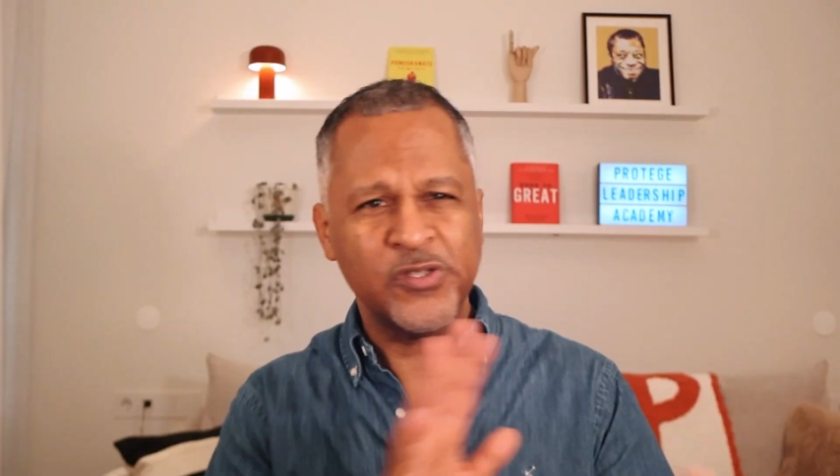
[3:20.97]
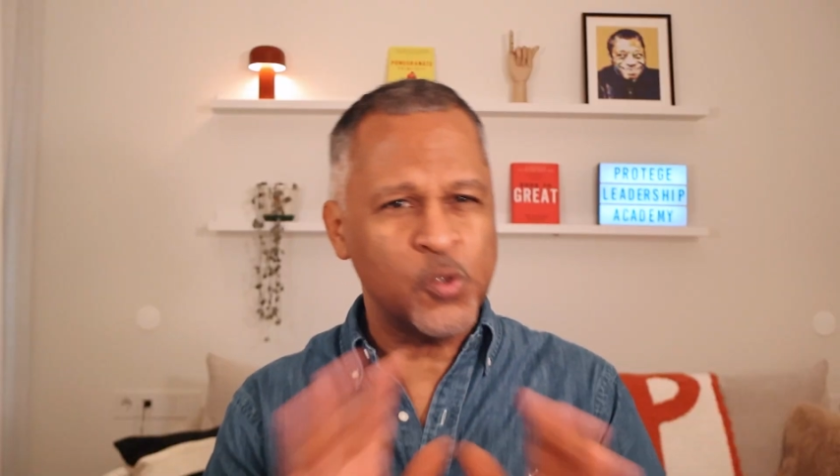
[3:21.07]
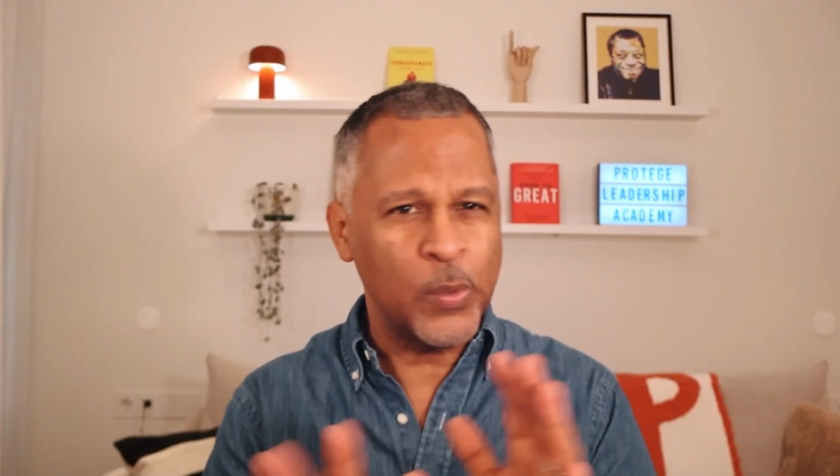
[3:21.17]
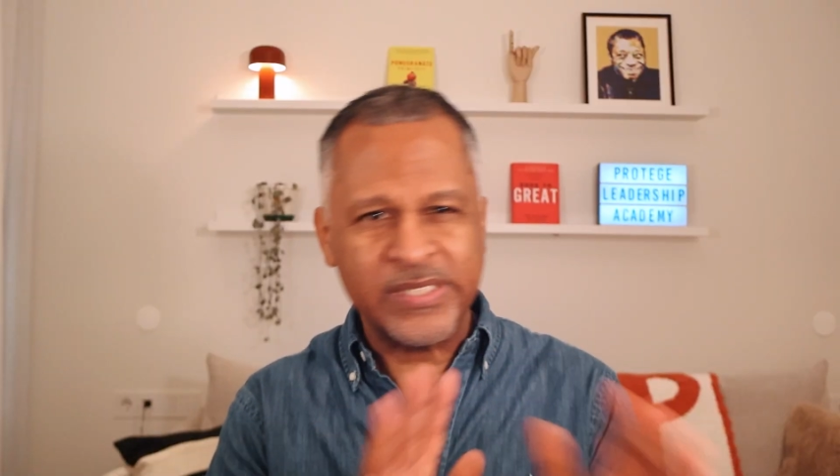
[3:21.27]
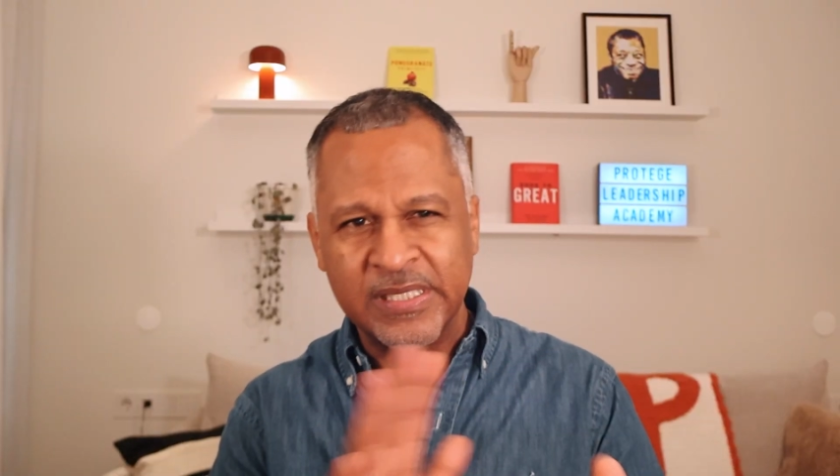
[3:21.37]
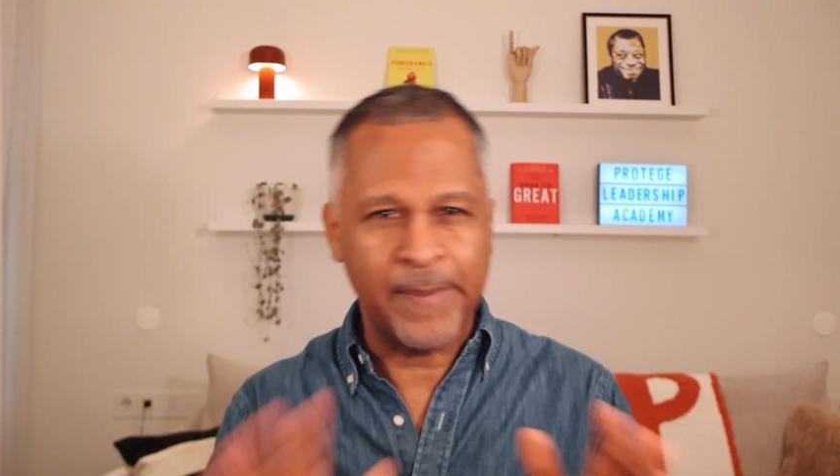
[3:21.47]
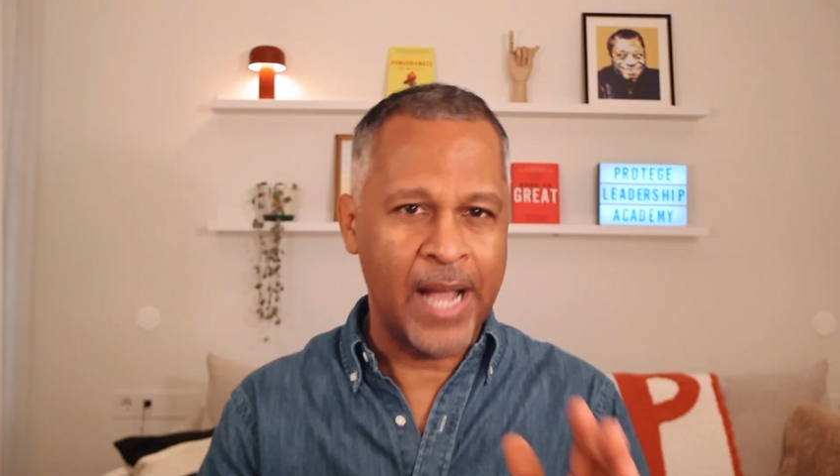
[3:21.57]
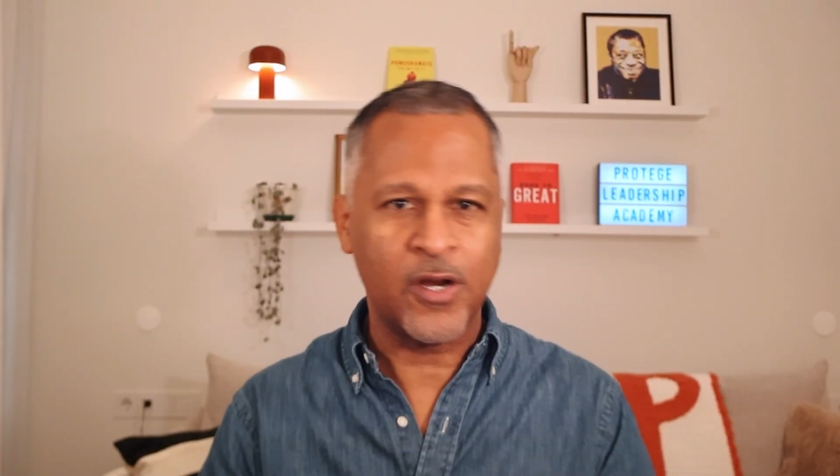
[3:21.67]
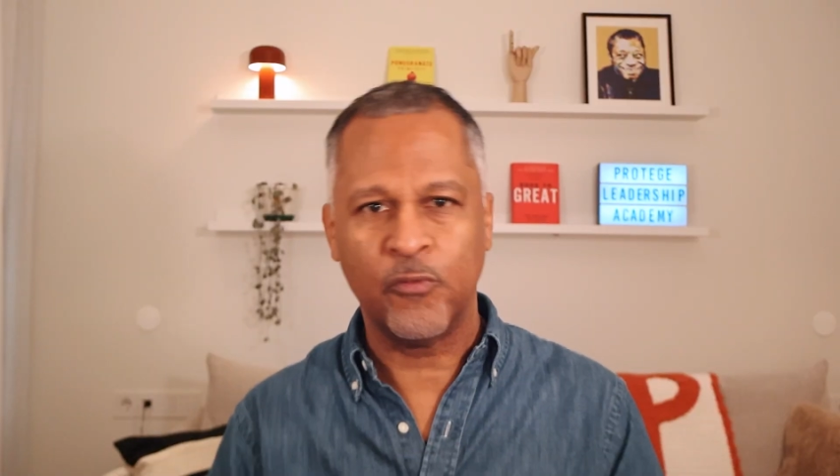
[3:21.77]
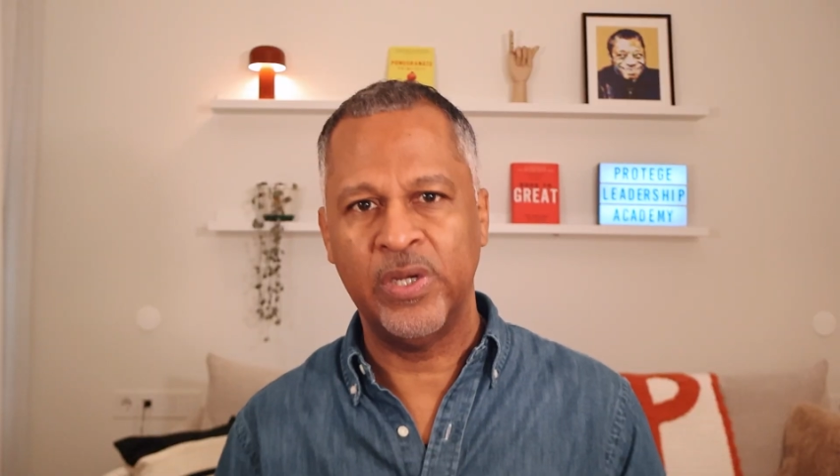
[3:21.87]
twist in
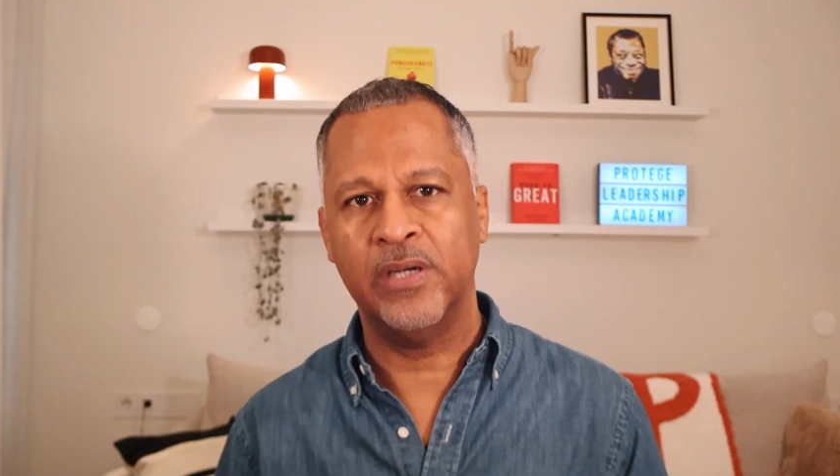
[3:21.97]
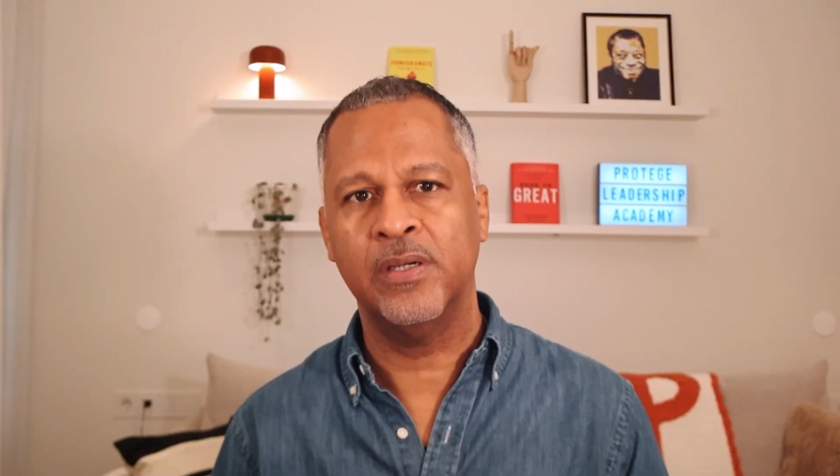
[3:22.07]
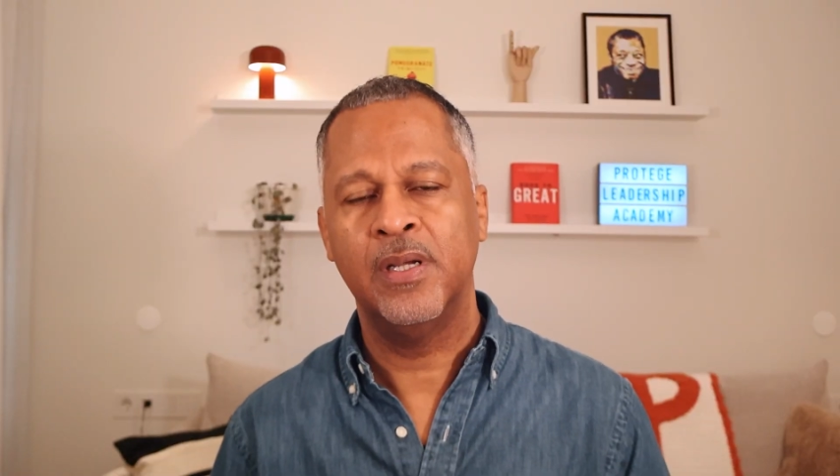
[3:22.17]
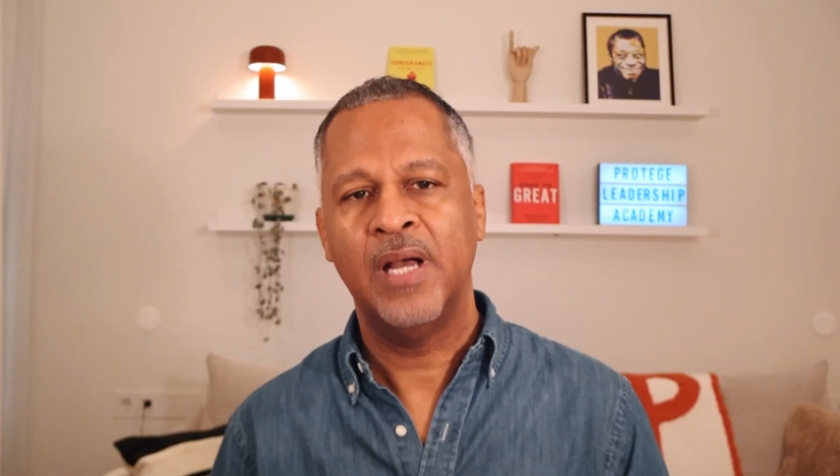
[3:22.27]
my career,